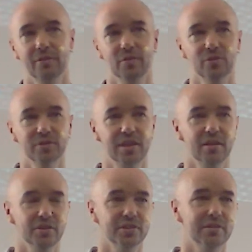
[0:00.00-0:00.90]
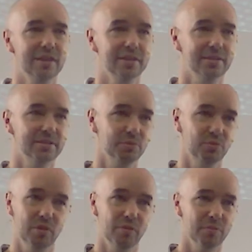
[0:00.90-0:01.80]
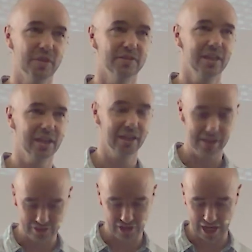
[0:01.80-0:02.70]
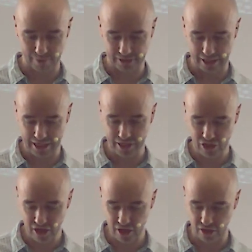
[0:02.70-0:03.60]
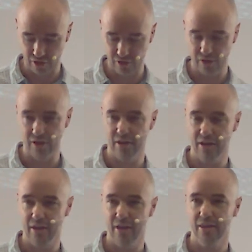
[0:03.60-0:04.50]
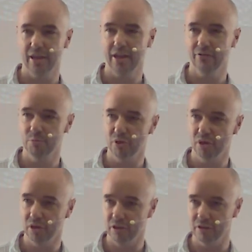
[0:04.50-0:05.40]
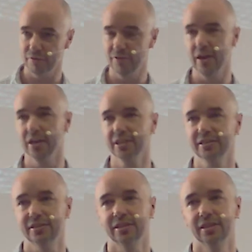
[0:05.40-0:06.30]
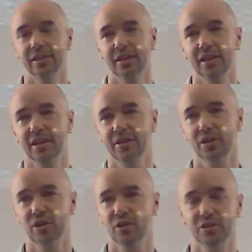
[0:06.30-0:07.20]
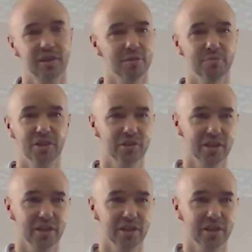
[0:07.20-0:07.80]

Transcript: And of course, the answer is what we've been seeing in this chapter. He knew that if you put God first, God can be